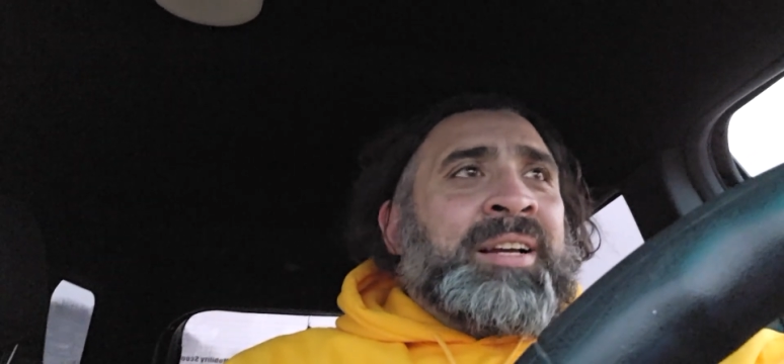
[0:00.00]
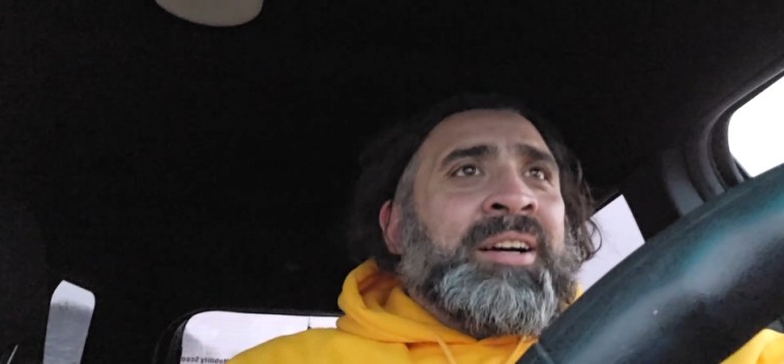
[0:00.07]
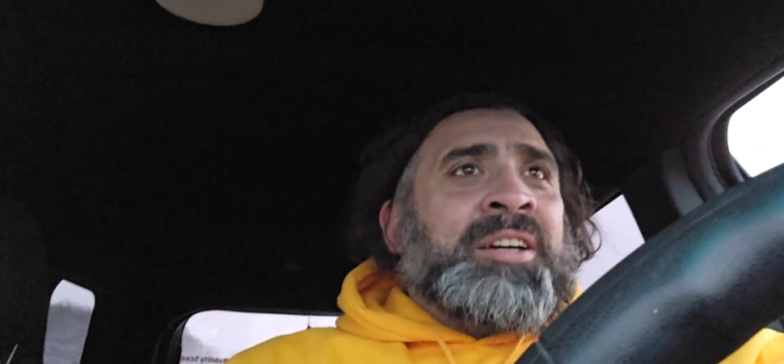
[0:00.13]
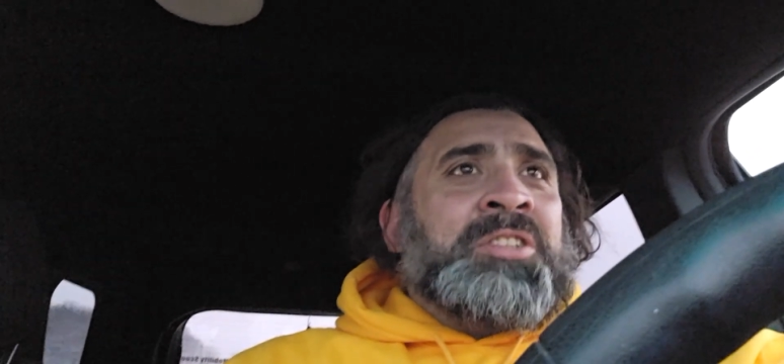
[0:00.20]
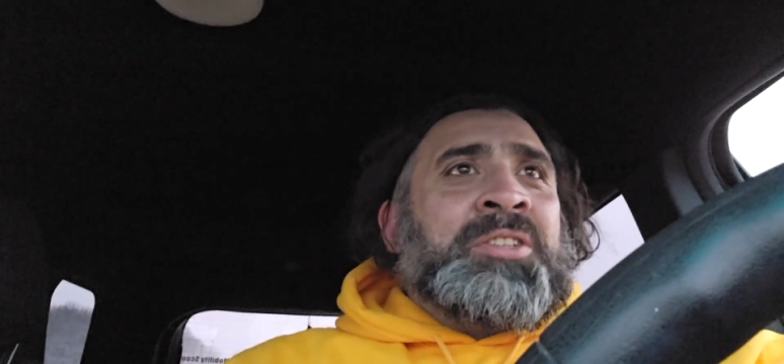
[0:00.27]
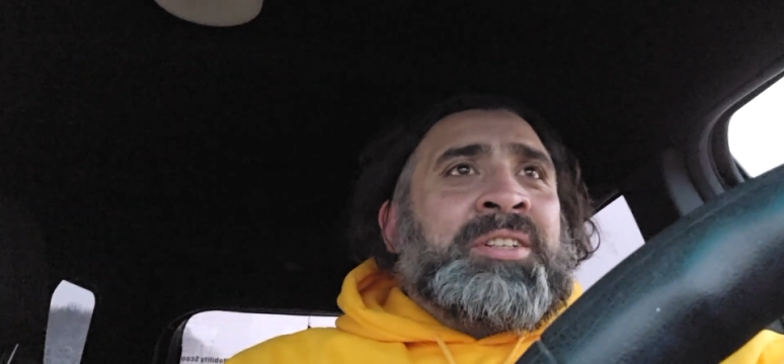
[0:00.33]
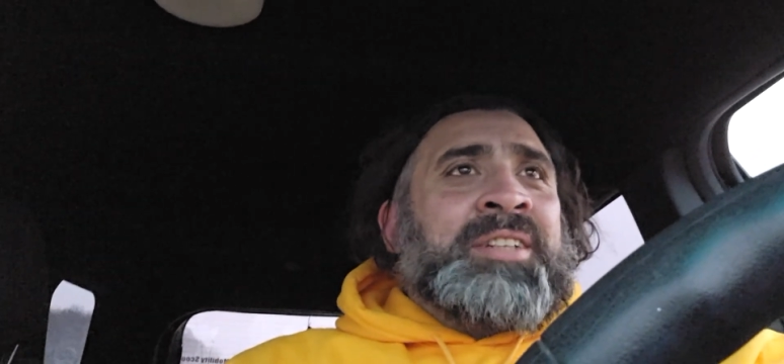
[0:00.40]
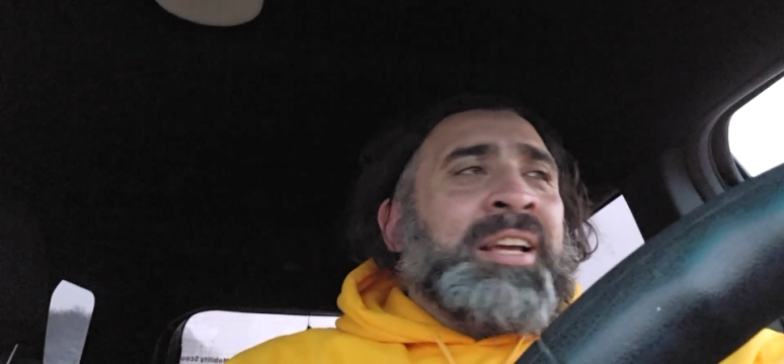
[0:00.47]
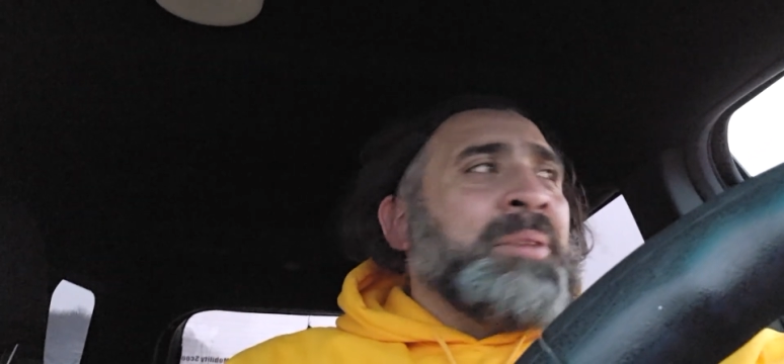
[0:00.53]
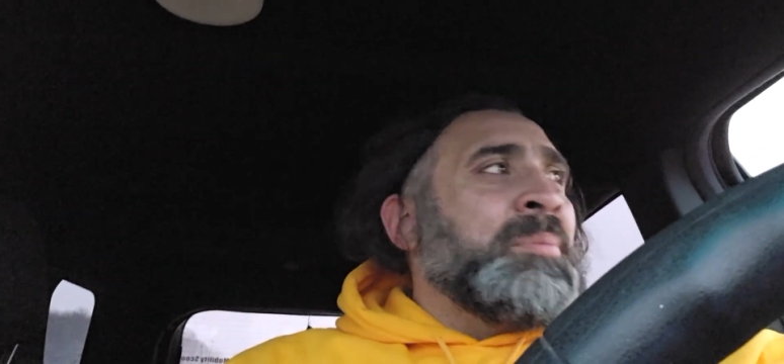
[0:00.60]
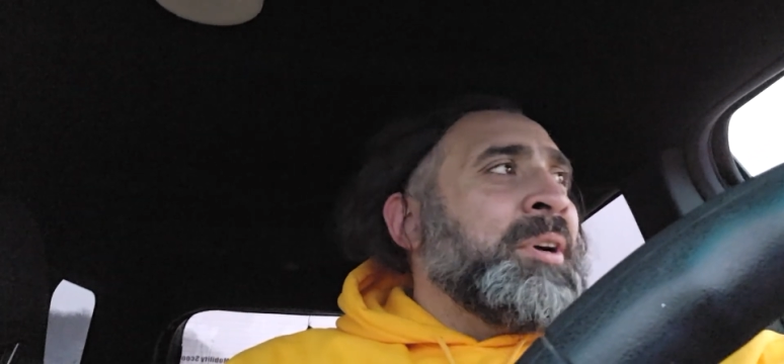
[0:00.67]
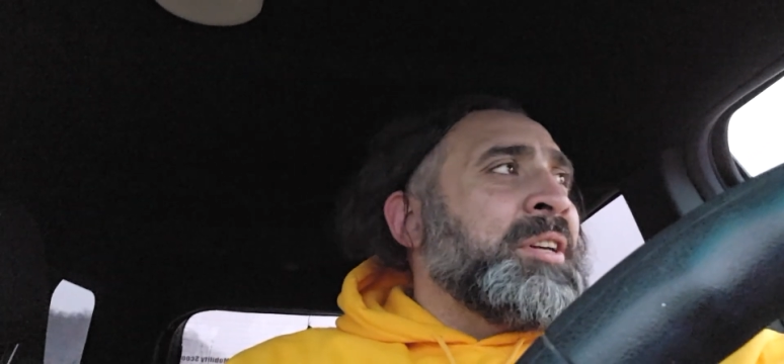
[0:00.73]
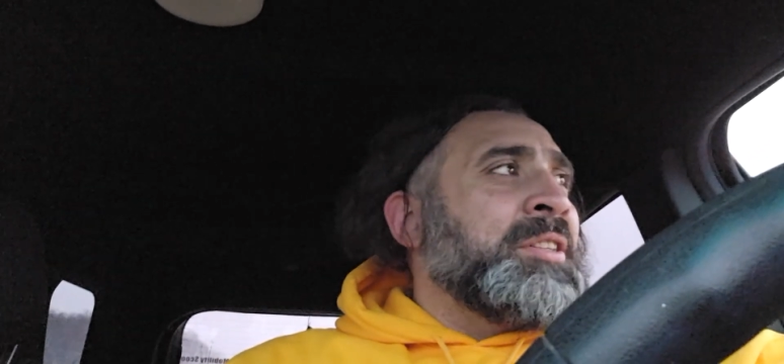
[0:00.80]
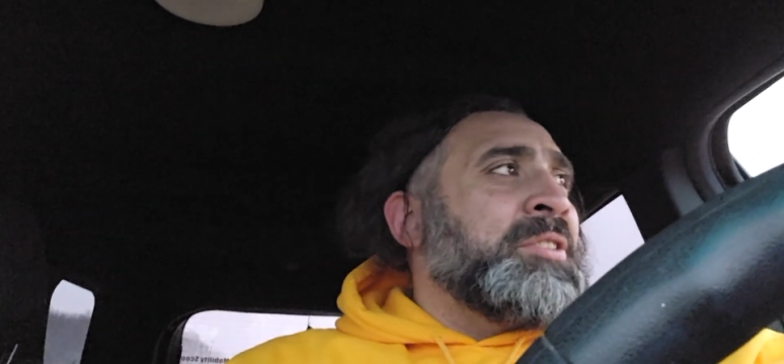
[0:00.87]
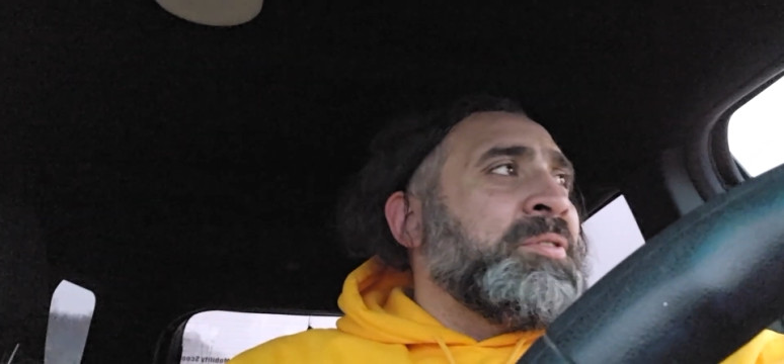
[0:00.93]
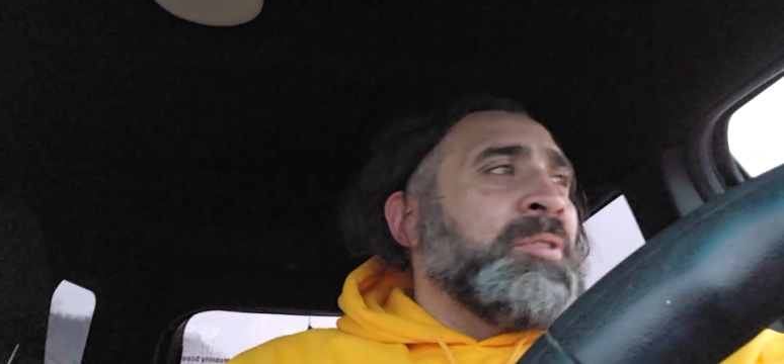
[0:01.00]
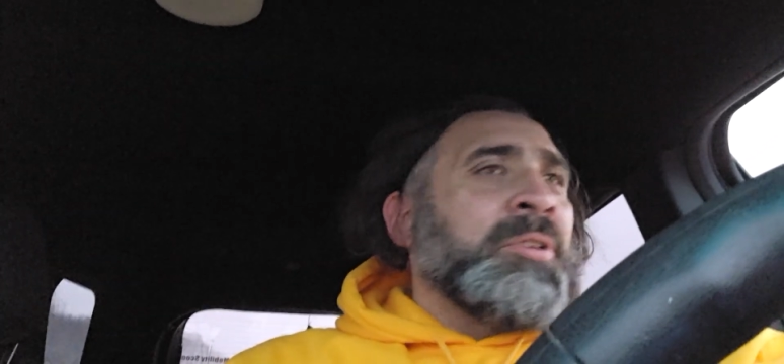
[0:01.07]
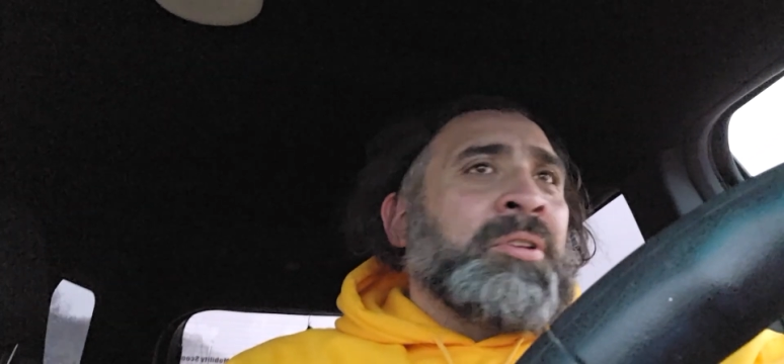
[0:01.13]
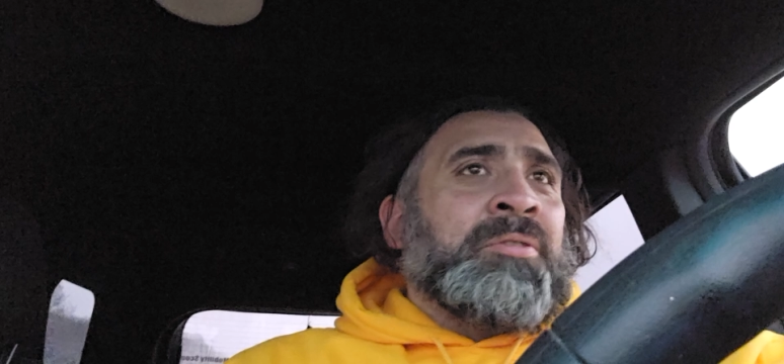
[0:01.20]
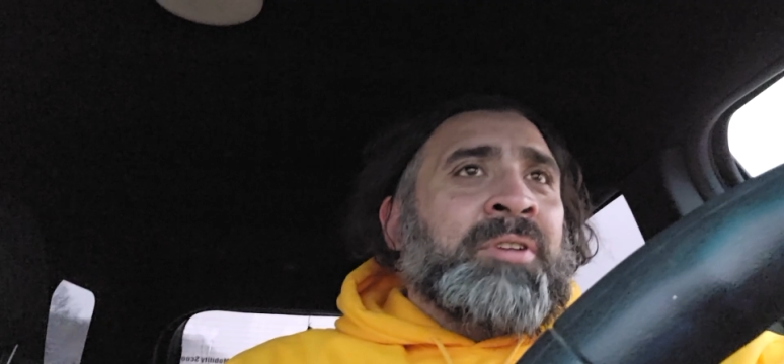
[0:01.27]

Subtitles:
like $110 for the